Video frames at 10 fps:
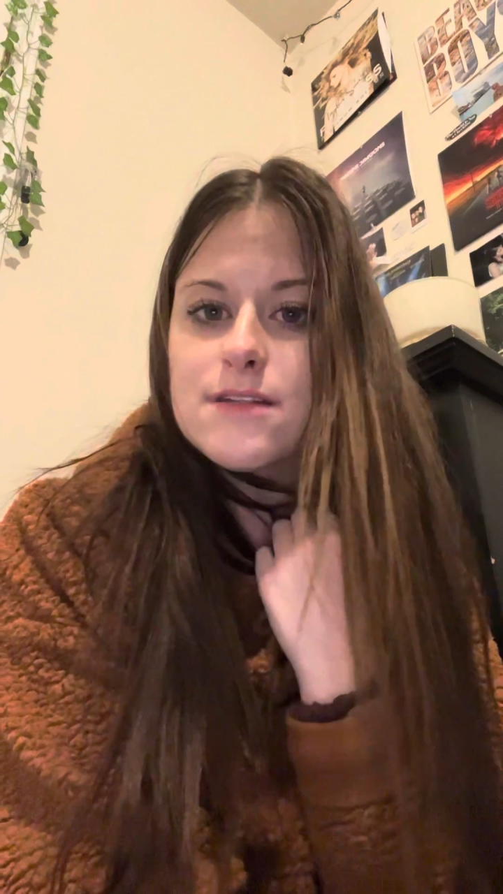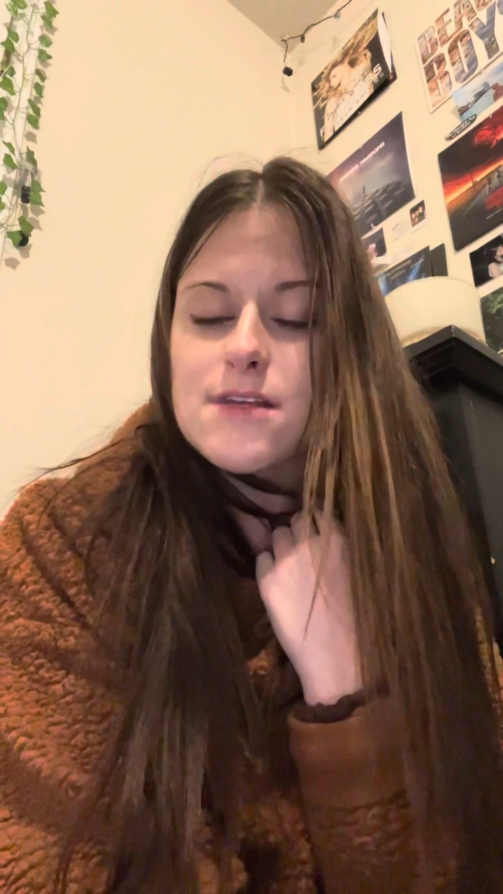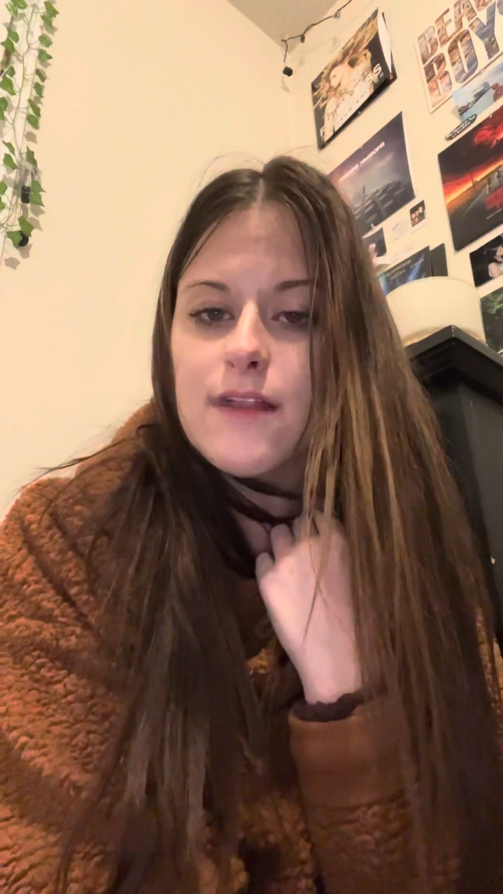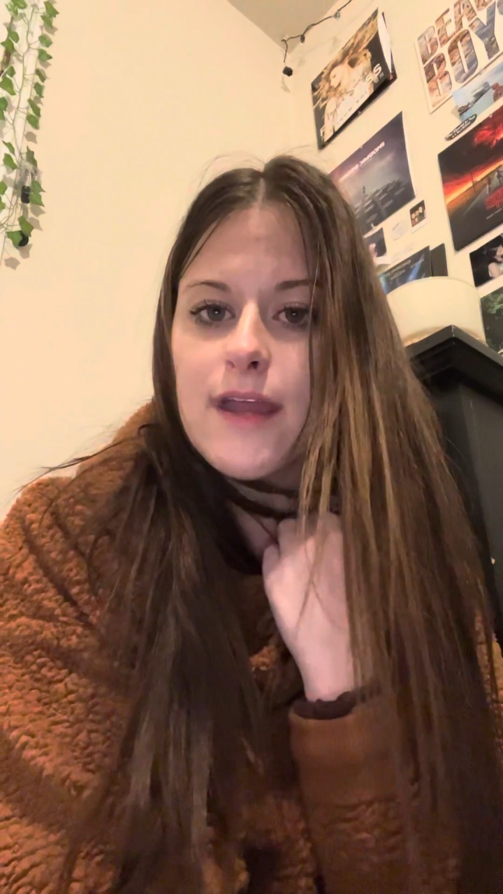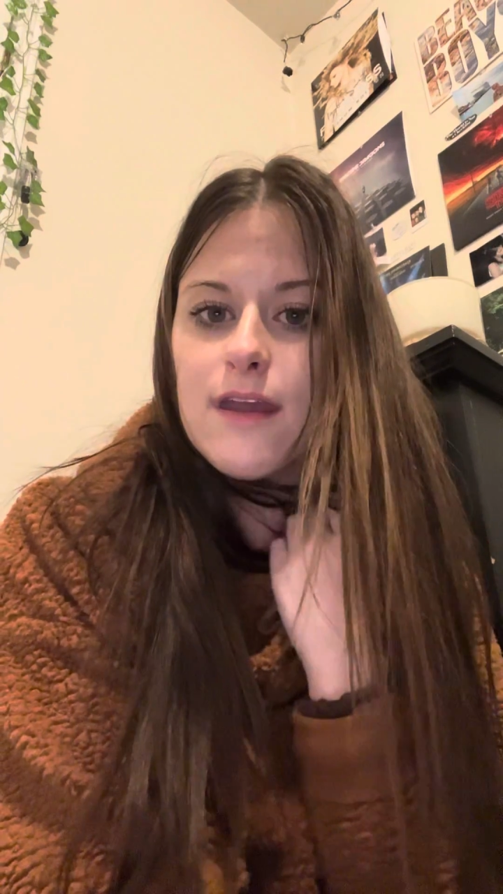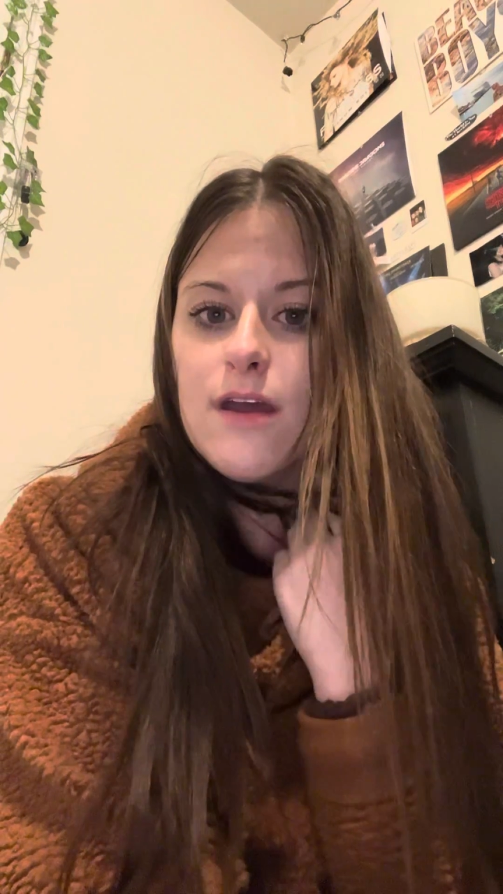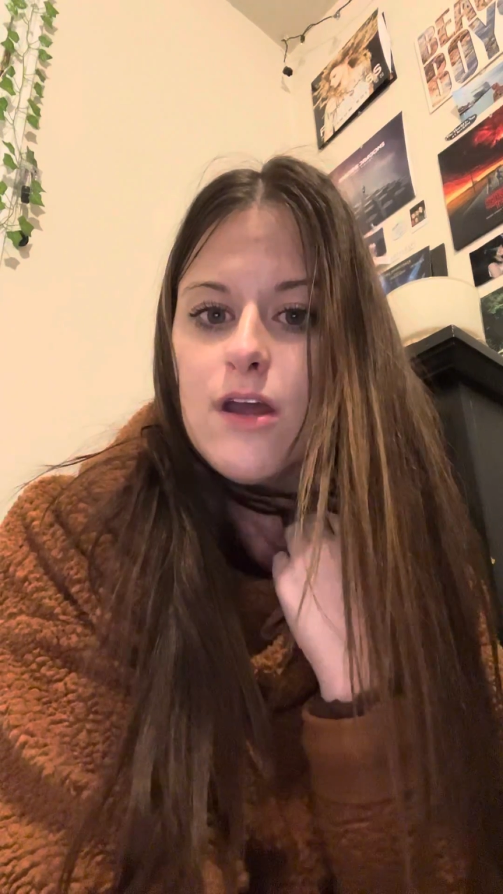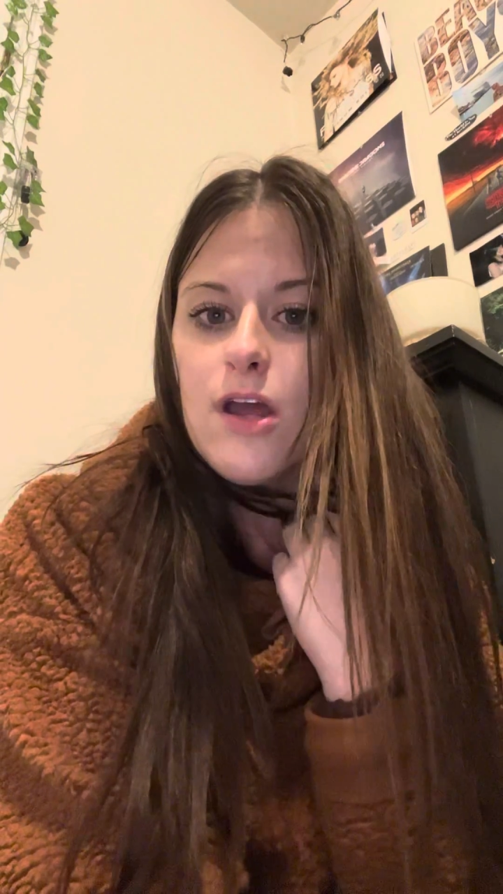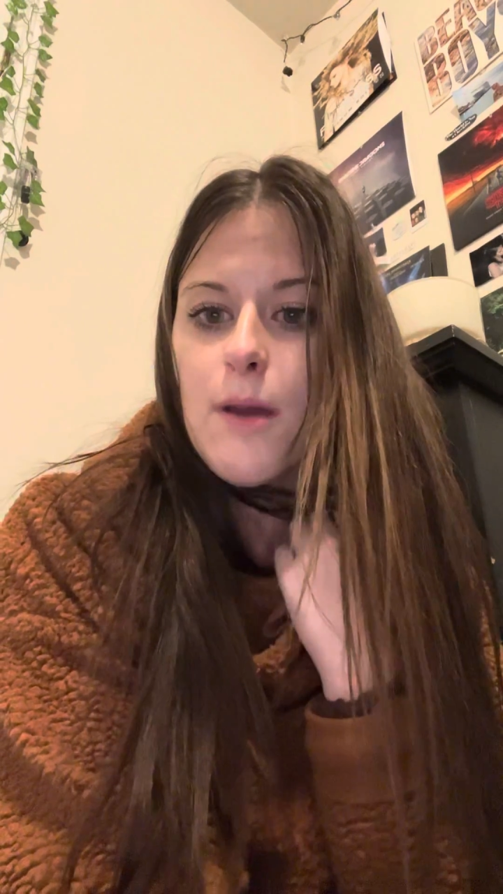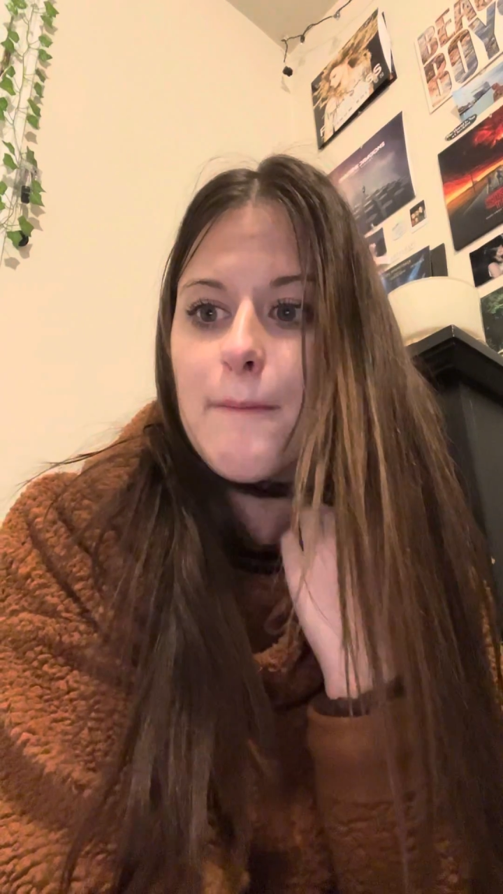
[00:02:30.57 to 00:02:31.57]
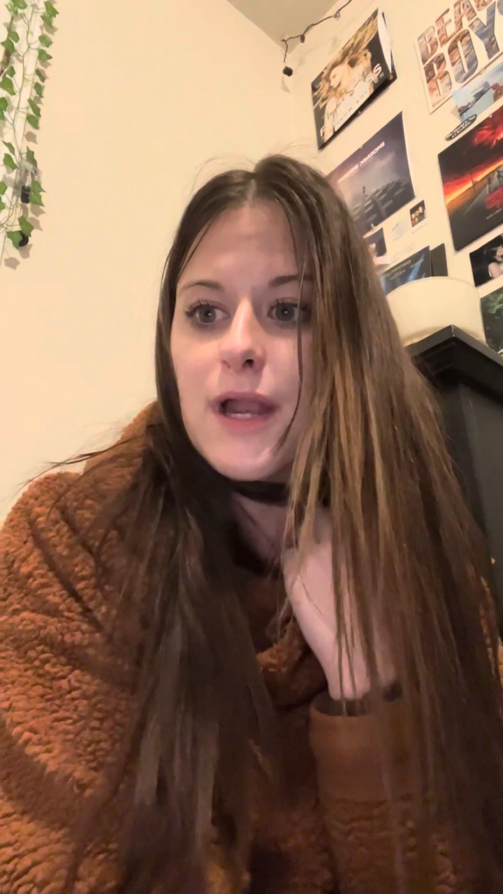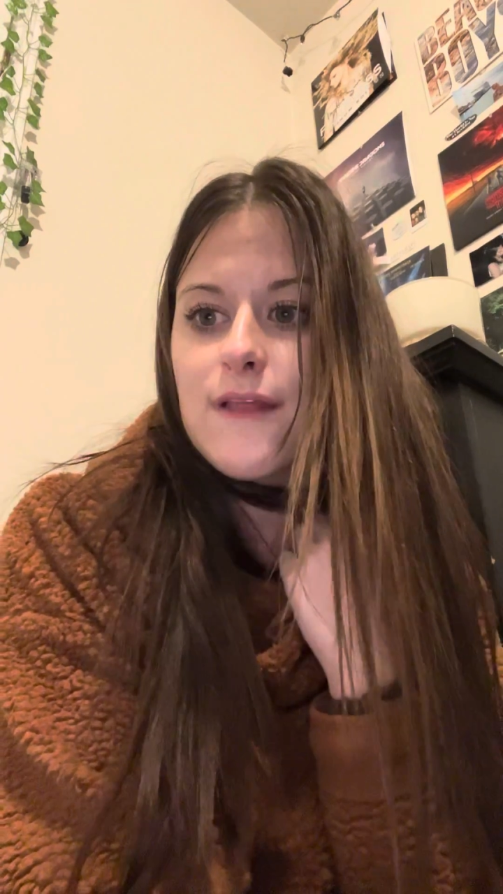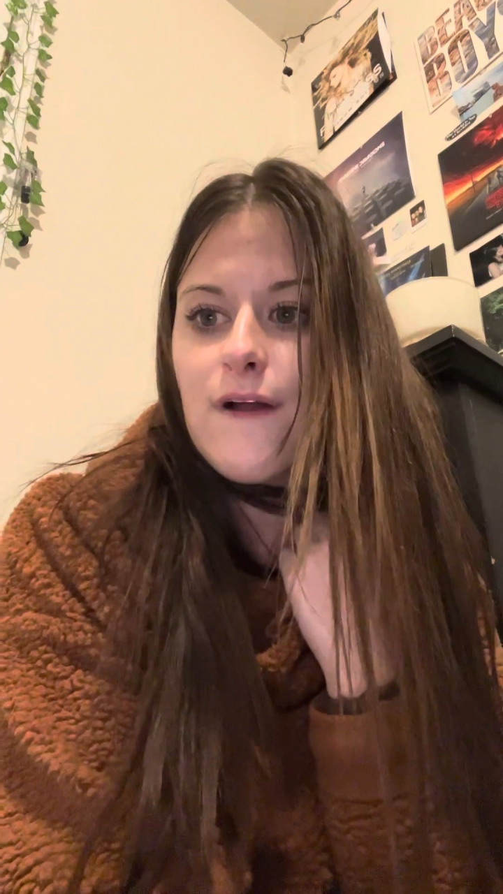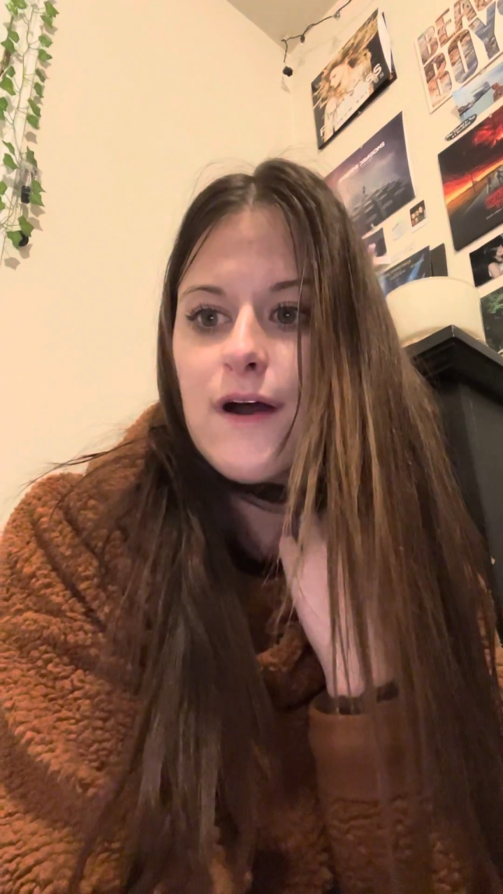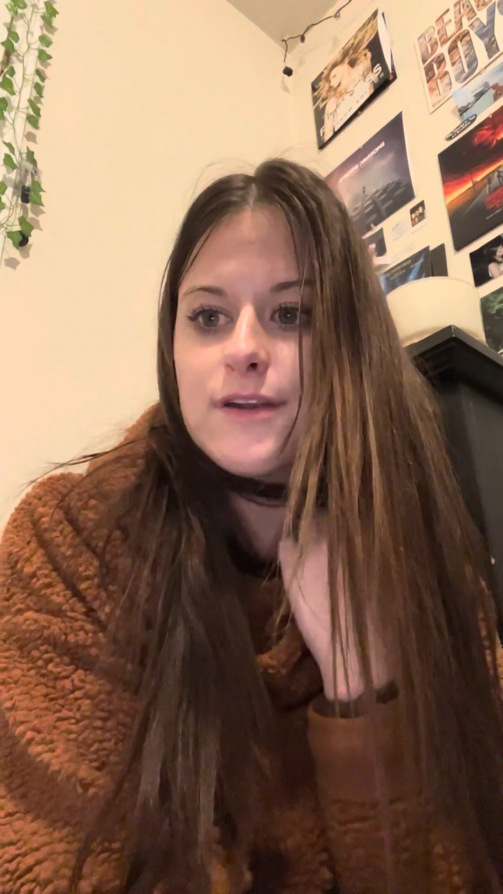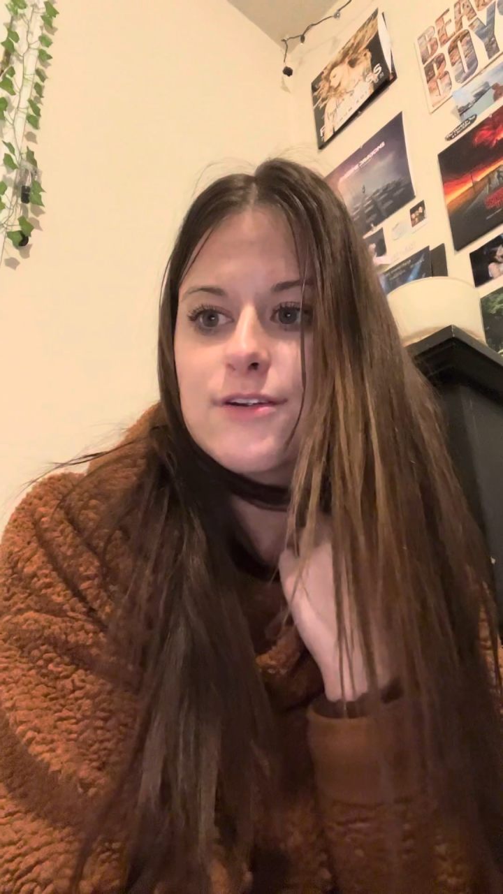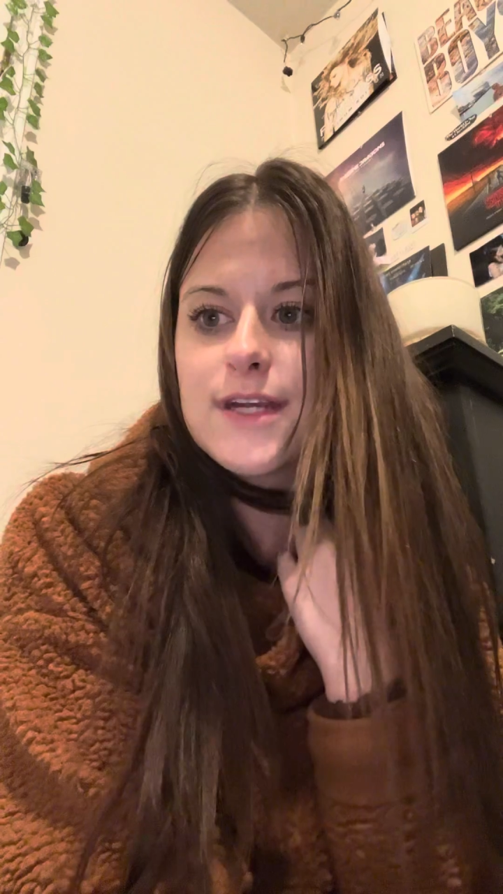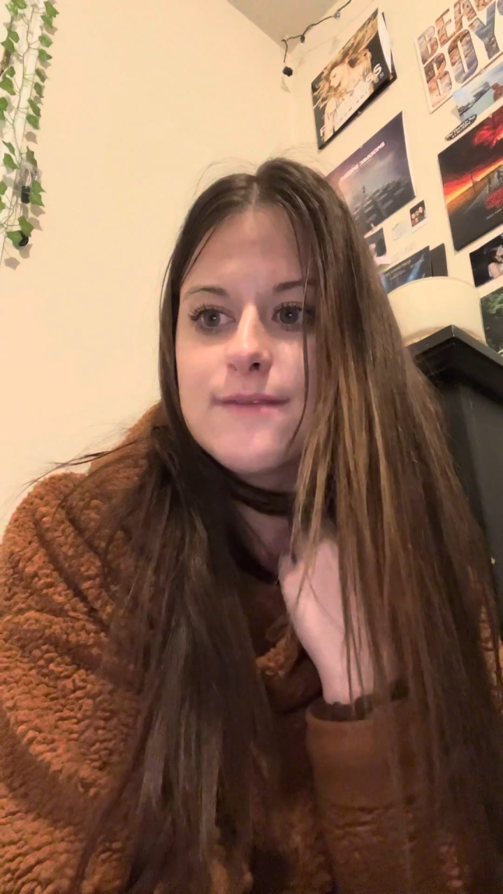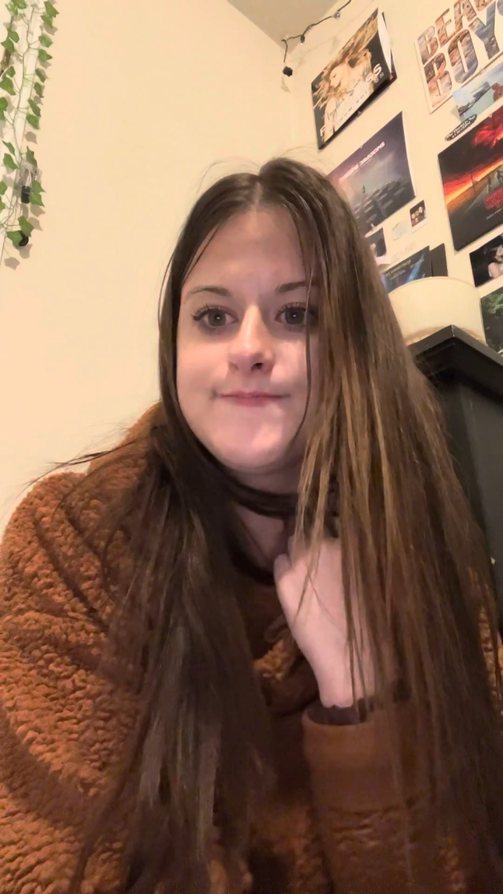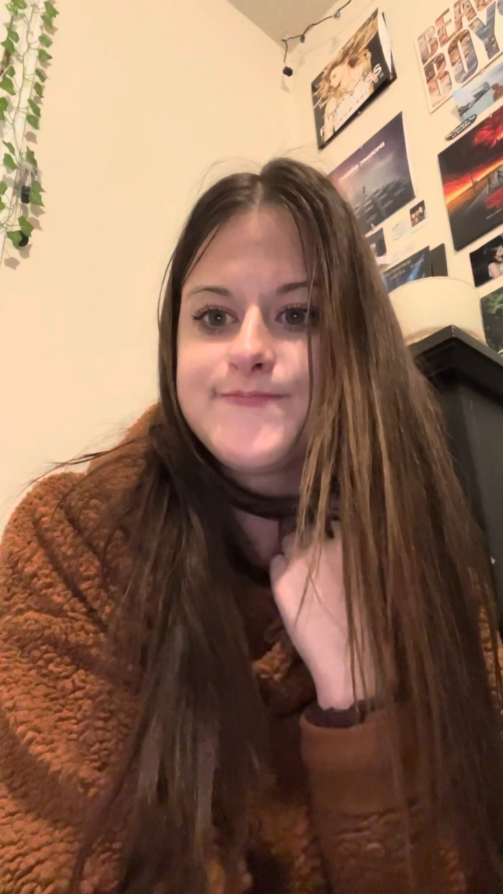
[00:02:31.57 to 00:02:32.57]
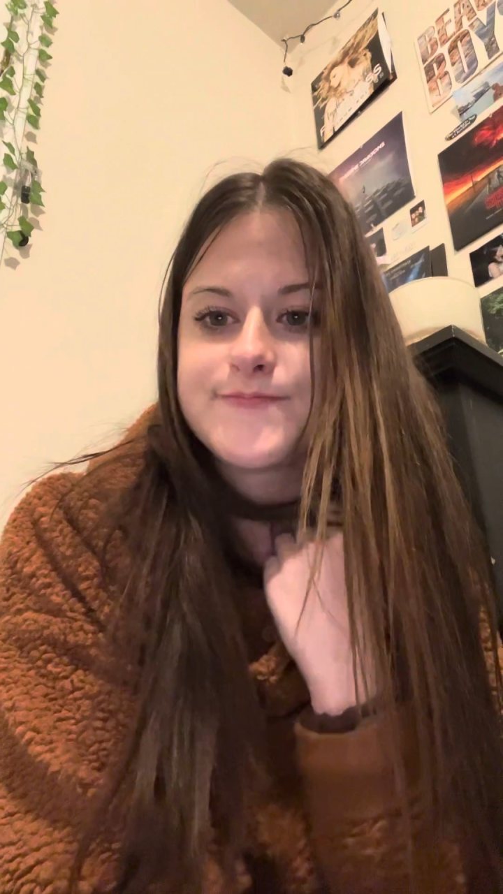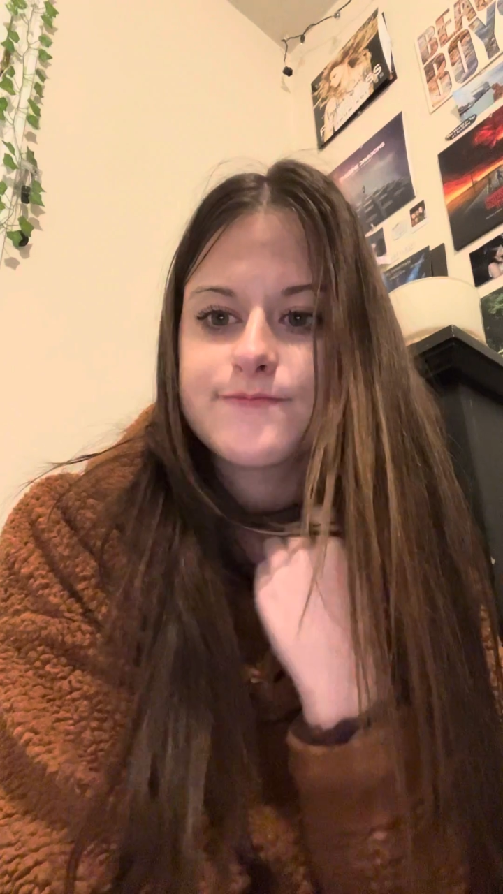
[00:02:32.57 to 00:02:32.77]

to like money laundering,